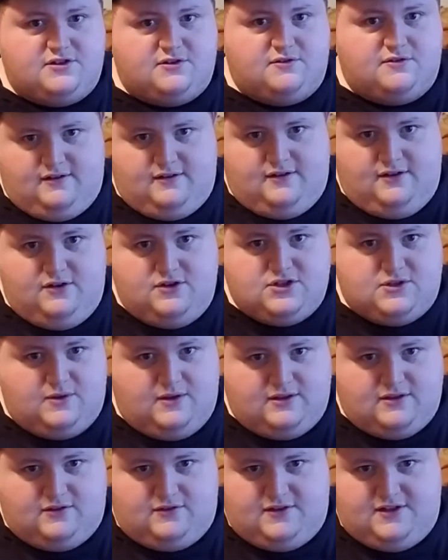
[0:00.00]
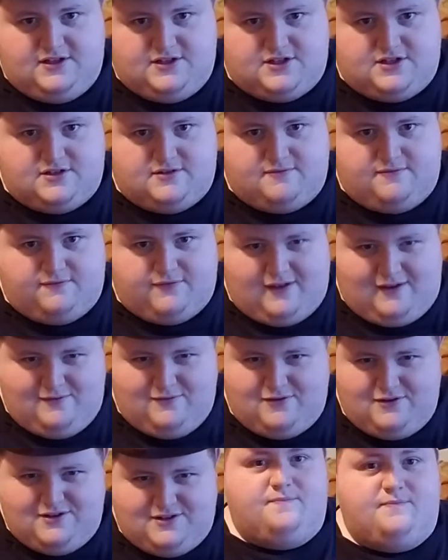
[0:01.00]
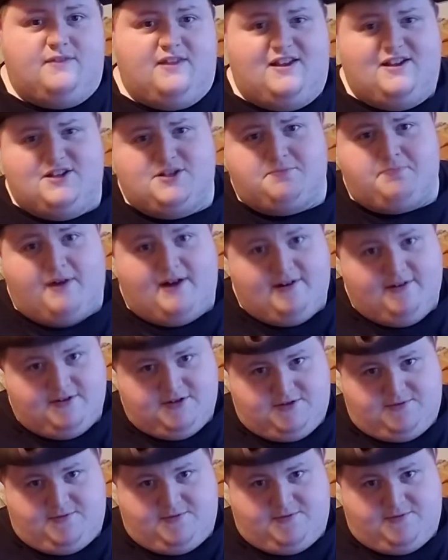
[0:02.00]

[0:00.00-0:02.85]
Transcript: or usually the least favorite, is Pirates